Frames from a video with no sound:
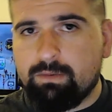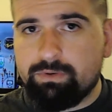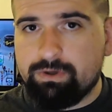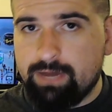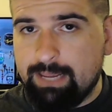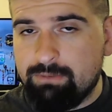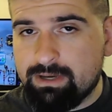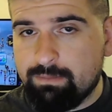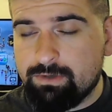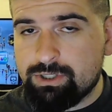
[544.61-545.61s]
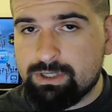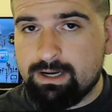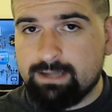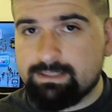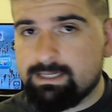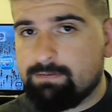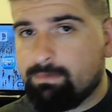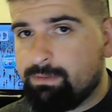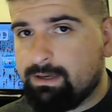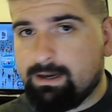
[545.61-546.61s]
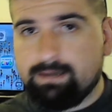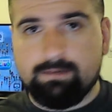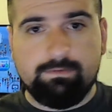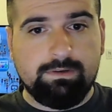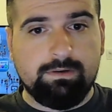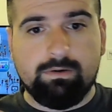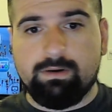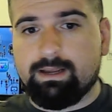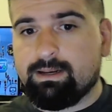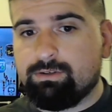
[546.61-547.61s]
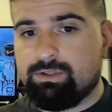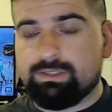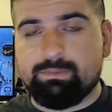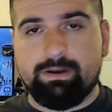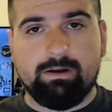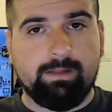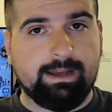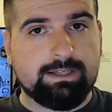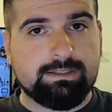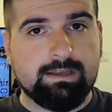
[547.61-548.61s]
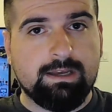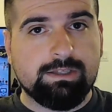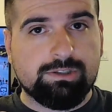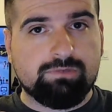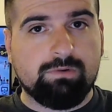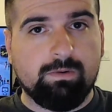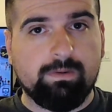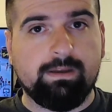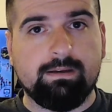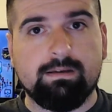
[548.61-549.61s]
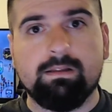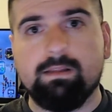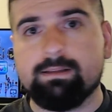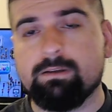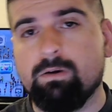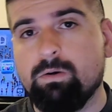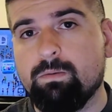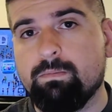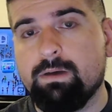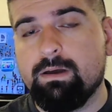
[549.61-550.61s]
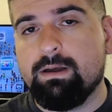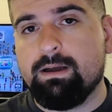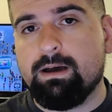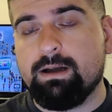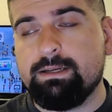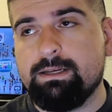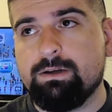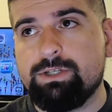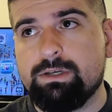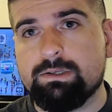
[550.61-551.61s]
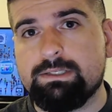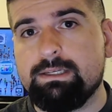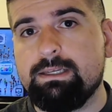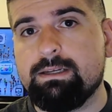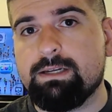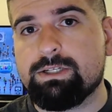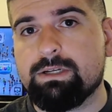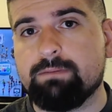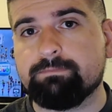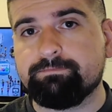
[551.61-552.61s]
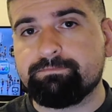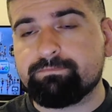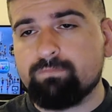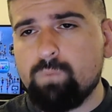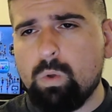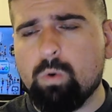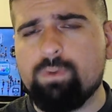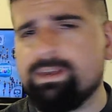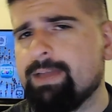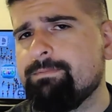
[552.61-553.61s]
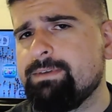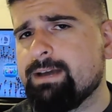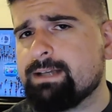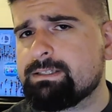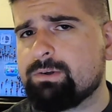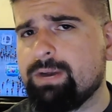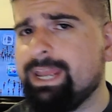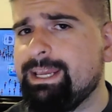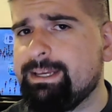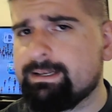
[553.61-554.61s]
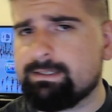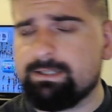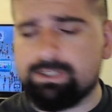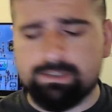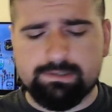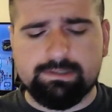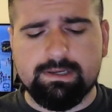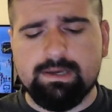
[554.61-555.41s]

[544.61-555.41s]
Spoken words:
when you're aiming up your shot, instead of a behind the view, and it uses parallax scrolling like the home Neo Geo CD edition or the MVS or AES editions,